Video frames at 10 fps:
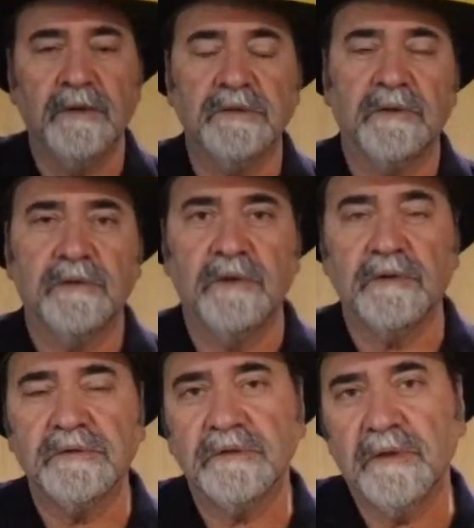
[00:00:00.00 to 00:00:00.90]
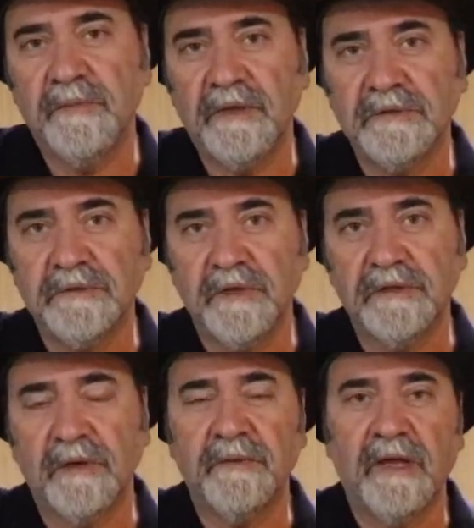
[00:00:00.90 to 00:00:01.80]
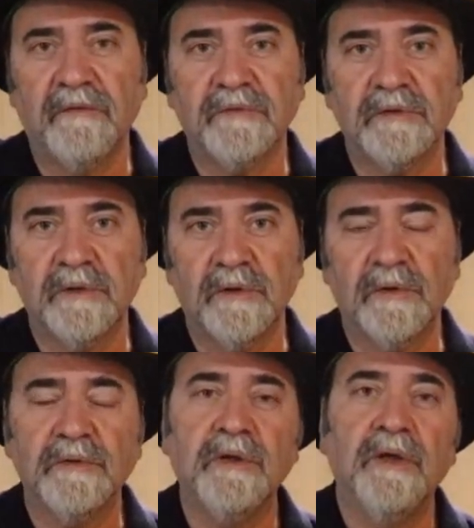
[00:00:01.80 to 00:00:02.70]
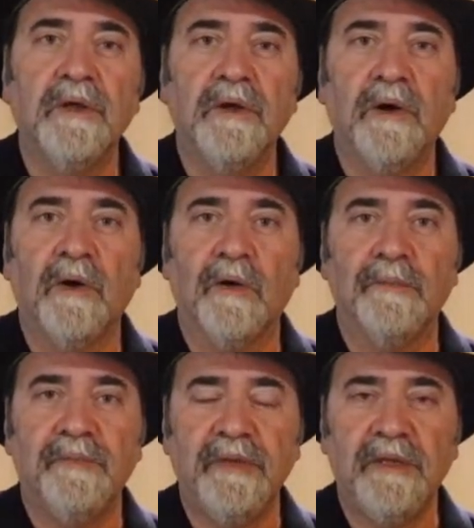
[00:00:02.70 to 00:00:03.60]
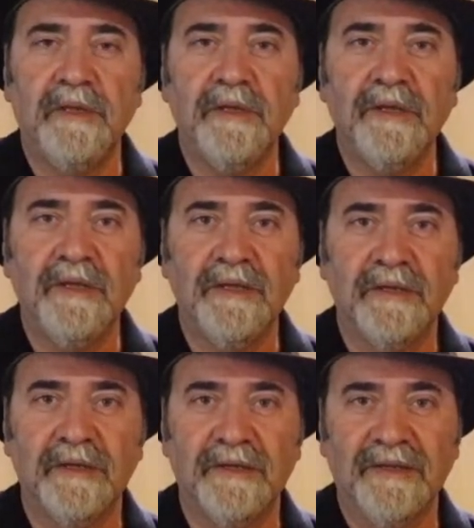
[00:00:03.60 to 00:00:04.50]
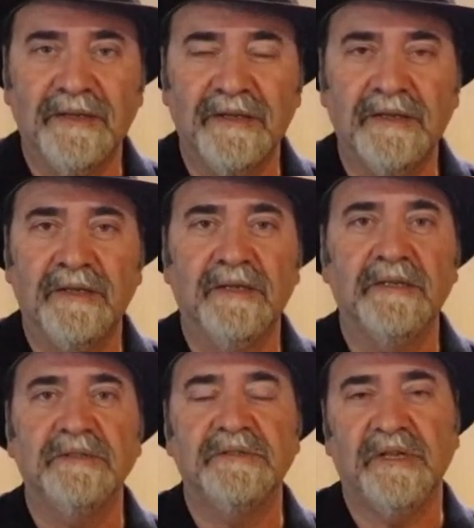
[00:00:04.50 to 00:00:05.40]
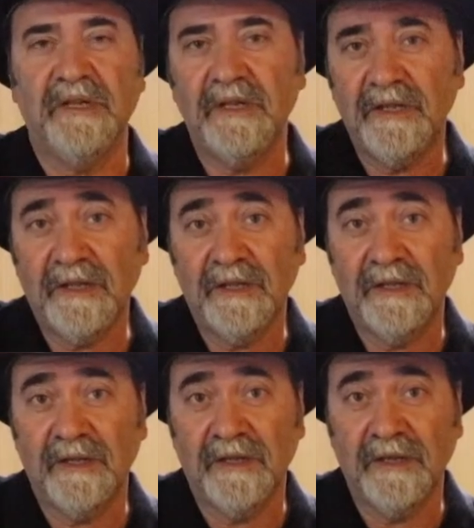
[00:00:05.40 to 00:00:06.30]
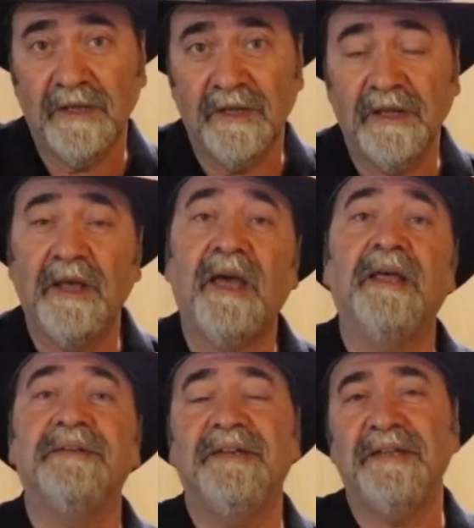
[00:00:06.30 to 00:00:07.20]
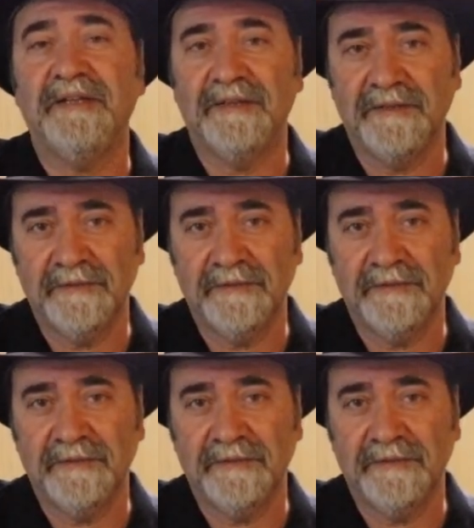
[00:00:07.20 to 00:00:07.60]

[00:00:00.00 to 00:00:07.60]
So the notes on the B string that we have to learn are B, C, and D.